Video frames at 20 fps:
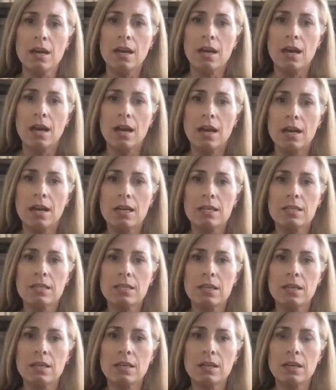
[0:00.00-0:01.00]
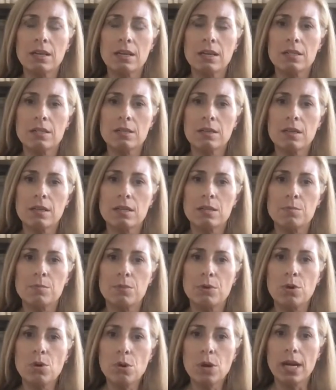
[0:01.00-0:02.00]
I said, look, it's
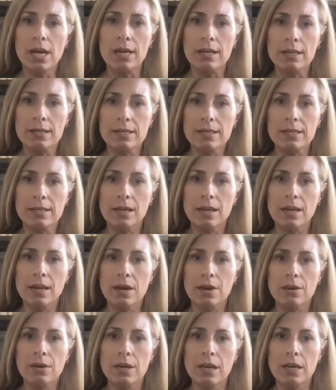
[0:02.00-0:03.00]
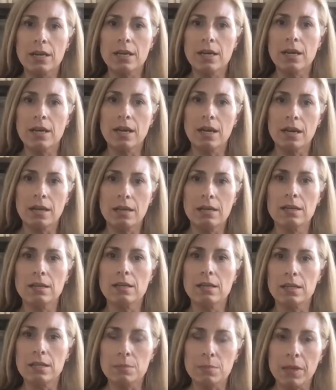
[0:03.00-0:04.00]
broken, and I
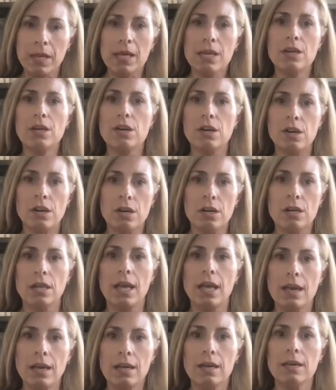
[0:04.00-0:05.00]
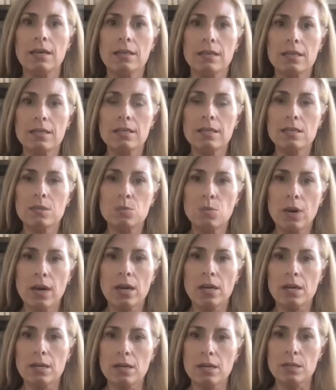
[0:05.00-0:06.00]
explained to her, like, this is
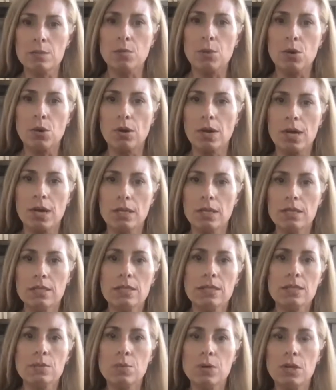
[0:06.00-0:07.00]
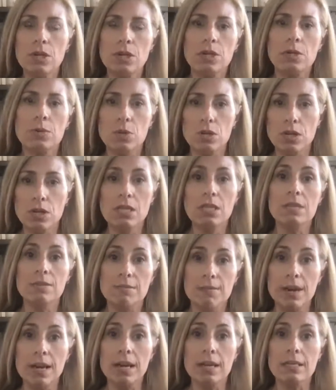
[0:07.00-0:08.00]
what is broken. This is what you need to
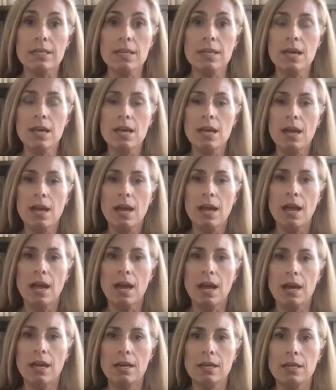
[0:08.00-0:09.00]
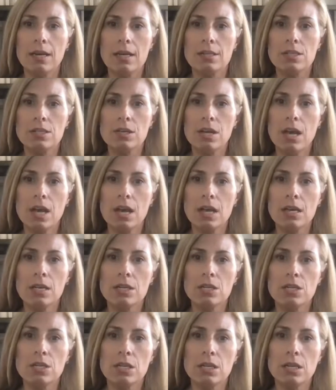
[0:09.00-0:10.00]
fix. And yesterday
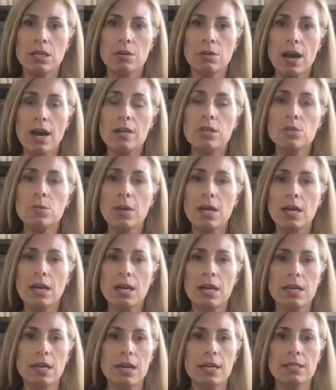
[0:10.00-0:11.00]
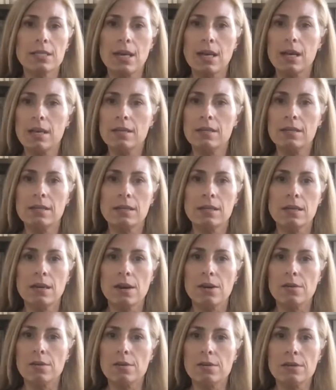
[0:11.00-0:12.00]
she graduated, and I said,
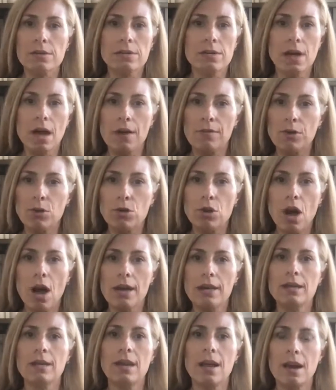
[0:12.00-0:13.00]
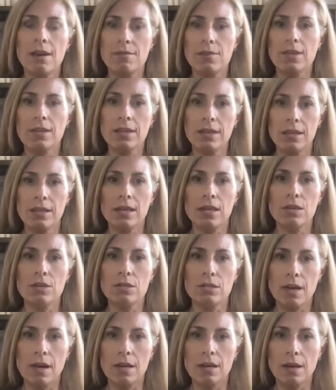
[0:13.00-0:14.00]
have you gotten everything that you
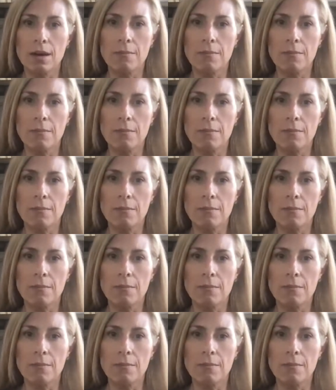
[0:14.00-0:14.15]
signed up